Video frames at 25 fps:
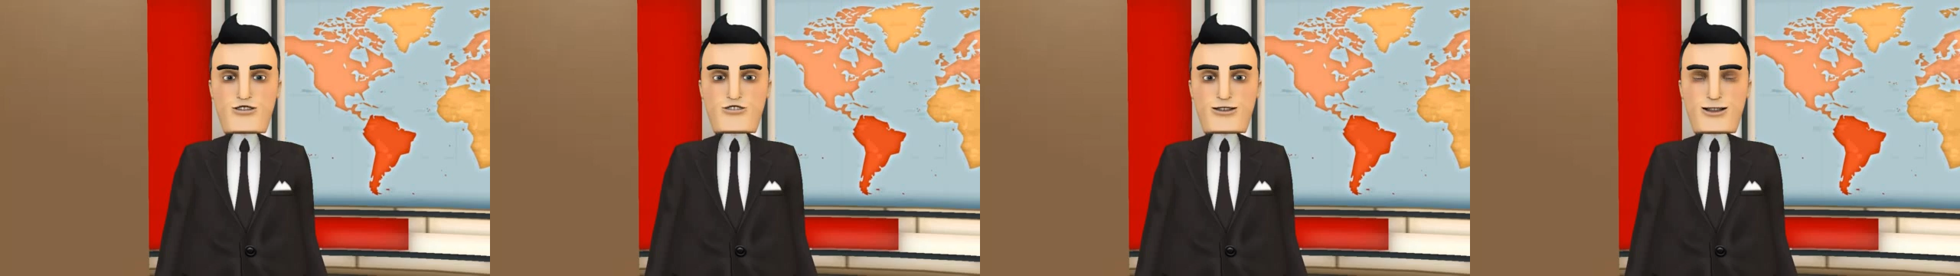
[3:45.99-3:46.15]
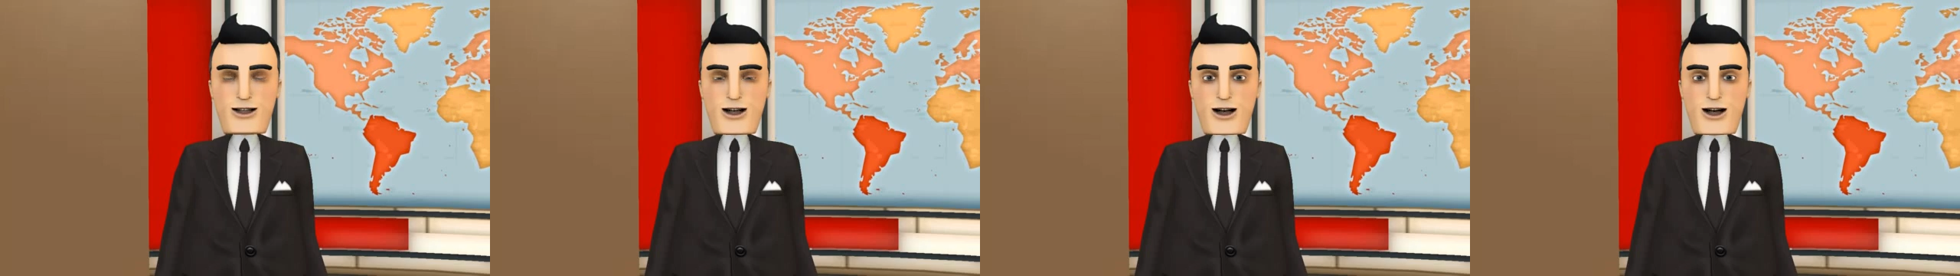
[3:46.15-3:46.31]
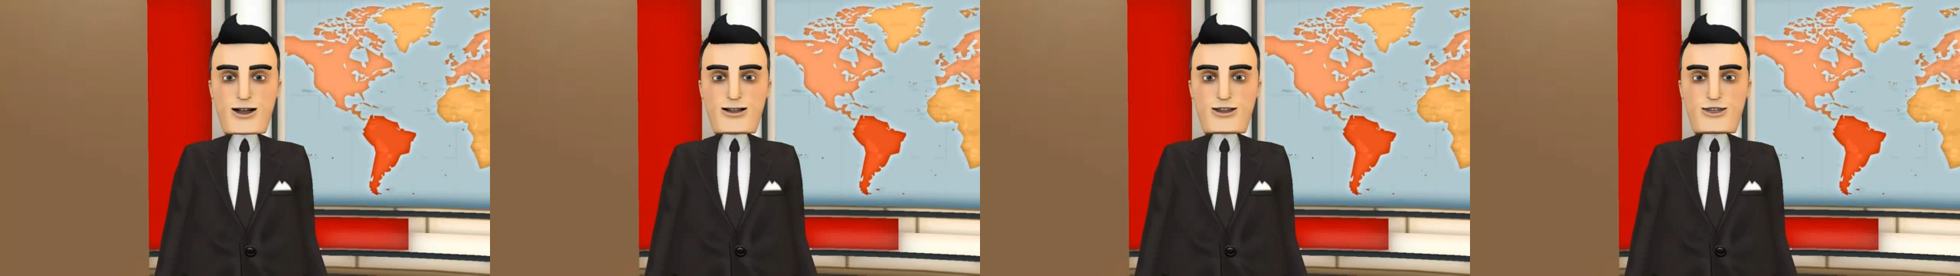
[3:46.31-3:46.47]

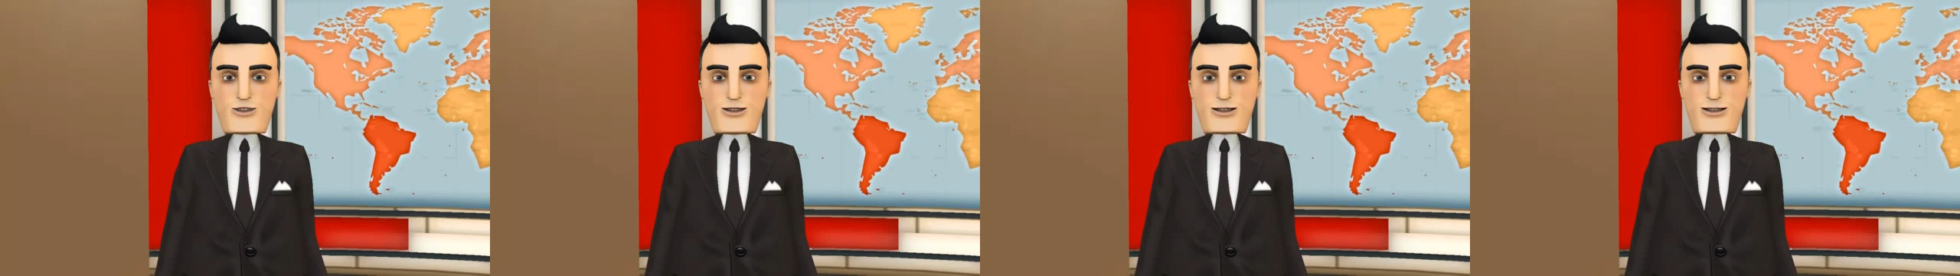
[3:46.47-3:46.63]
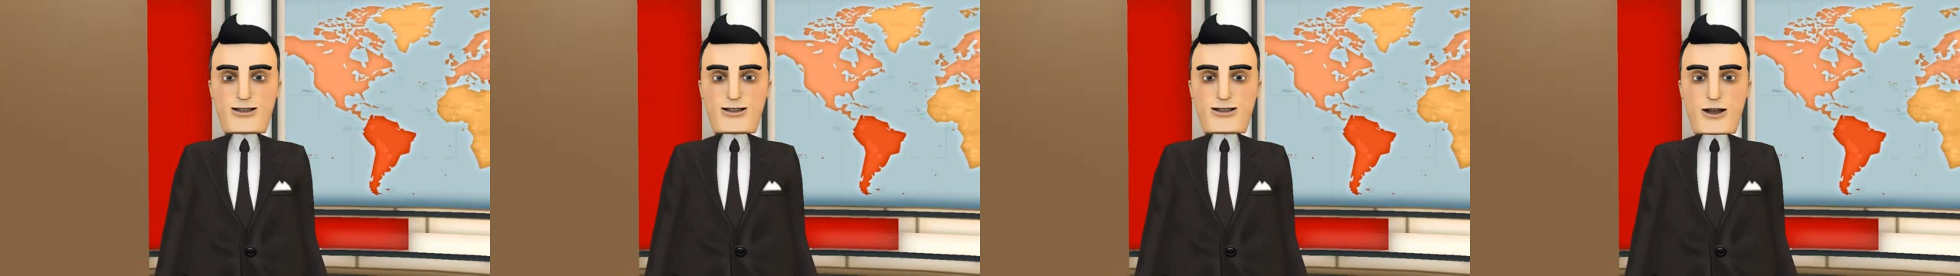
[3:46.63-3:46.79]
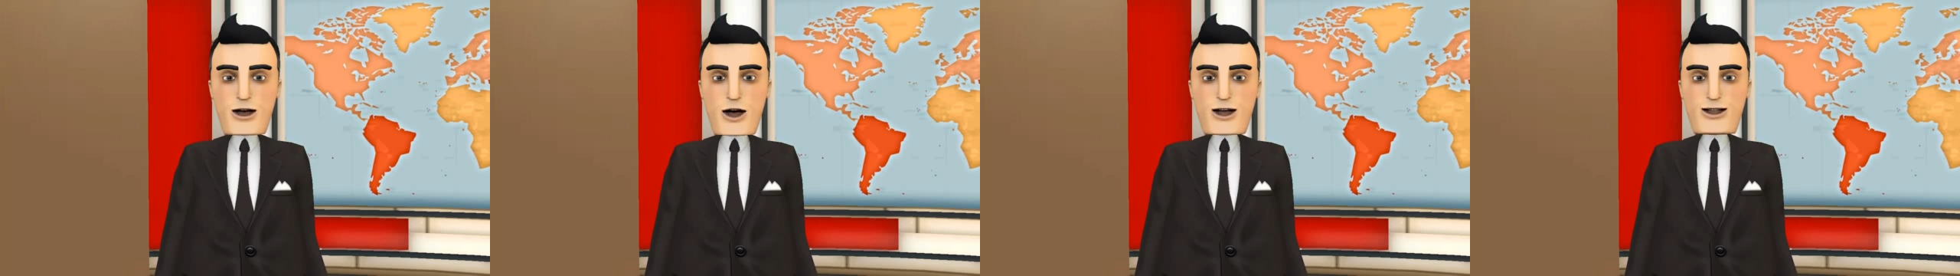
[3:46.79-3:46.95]
flying
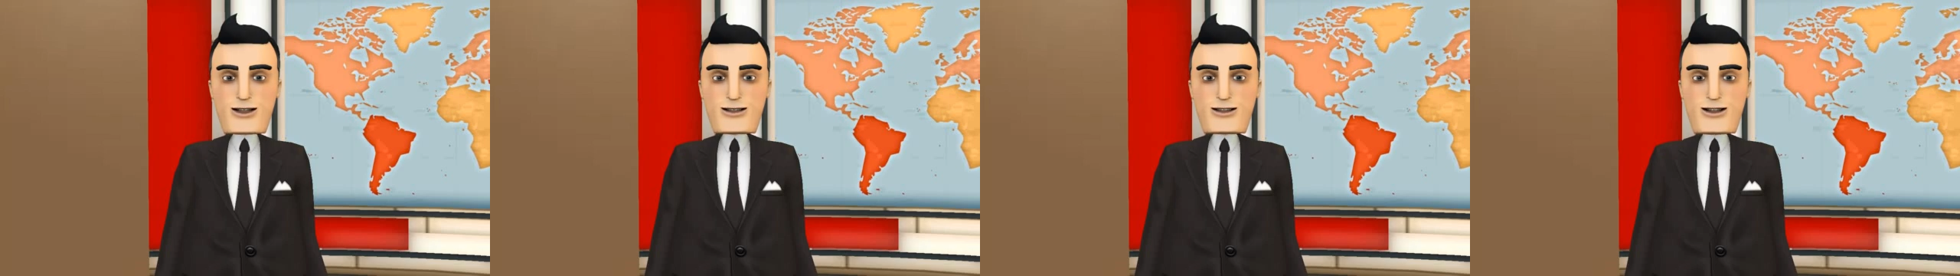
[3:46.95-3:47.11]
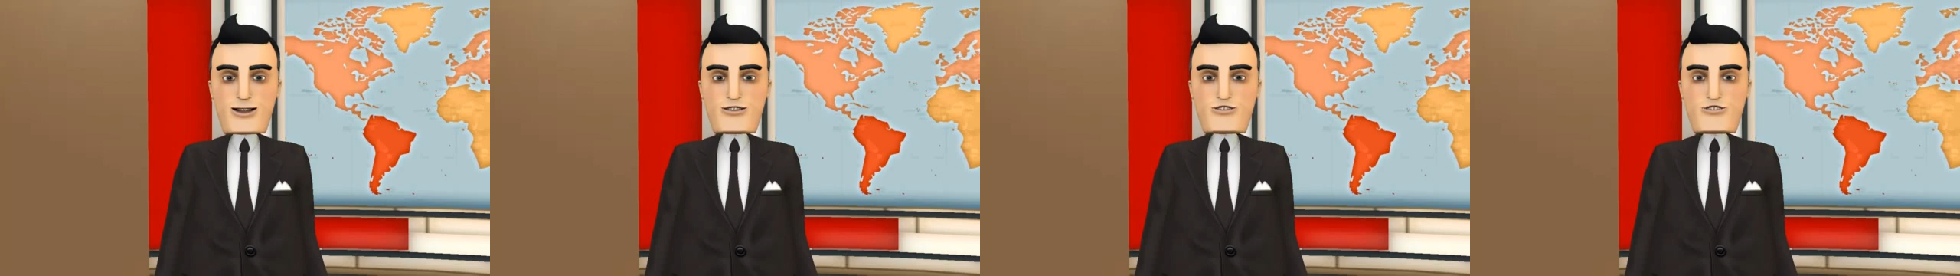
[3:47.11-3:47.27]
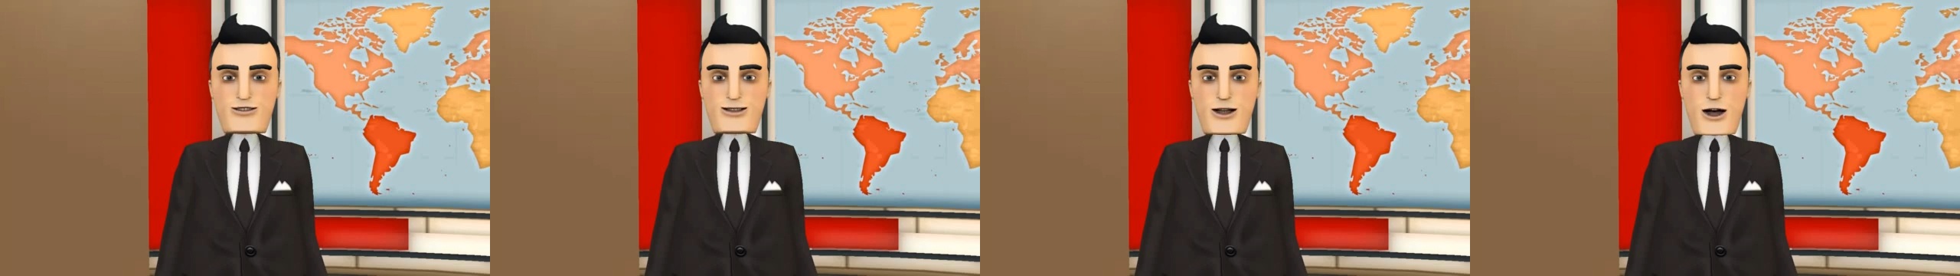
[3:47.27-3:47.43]
the
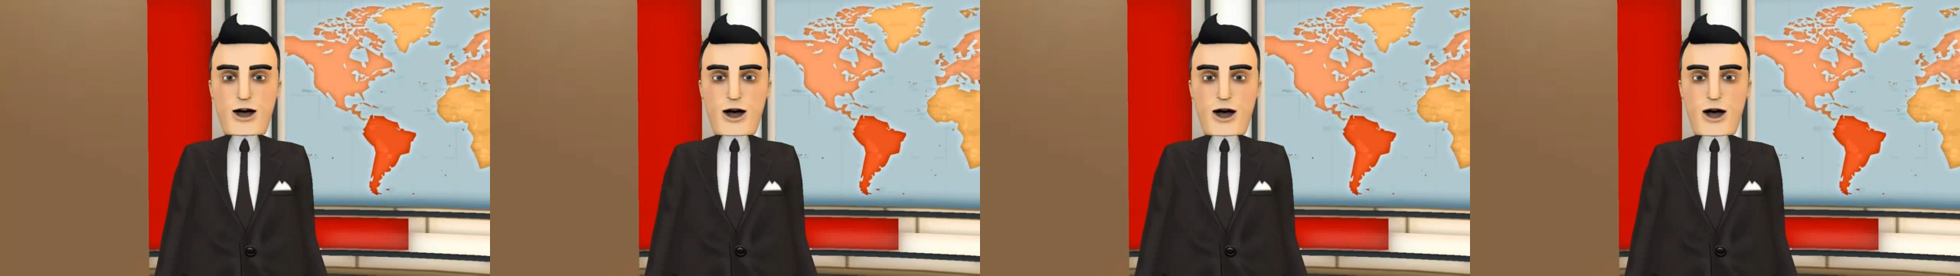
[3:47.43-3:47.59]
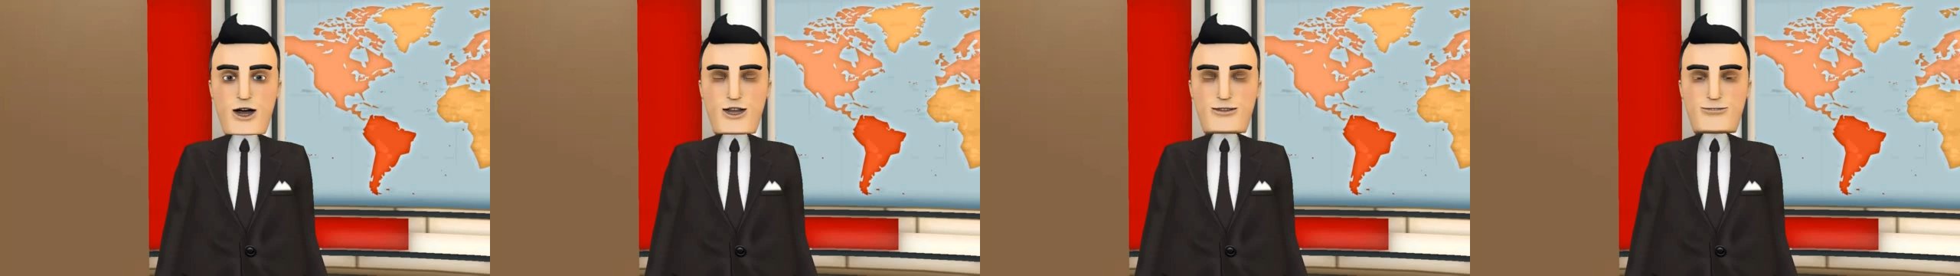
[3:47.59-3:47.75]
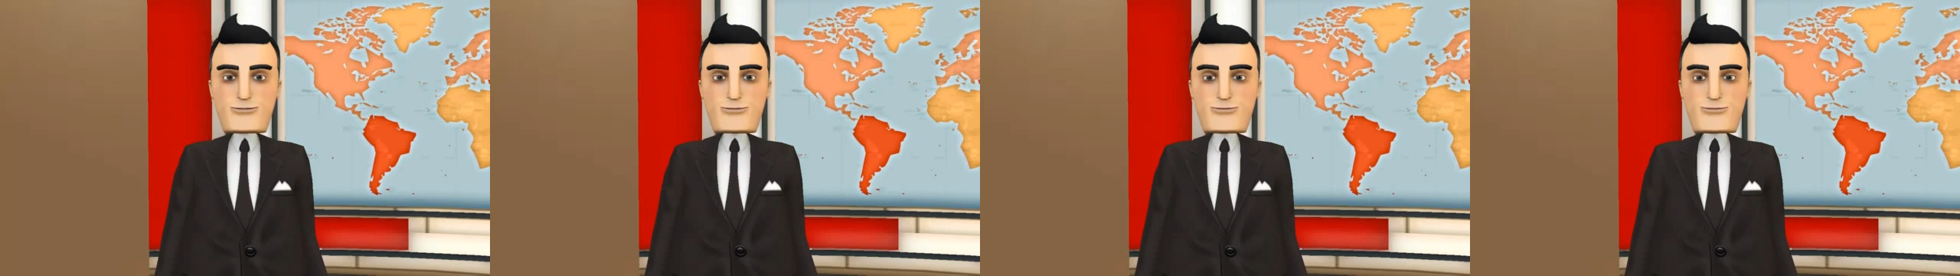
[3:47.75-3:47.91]
Italian flag.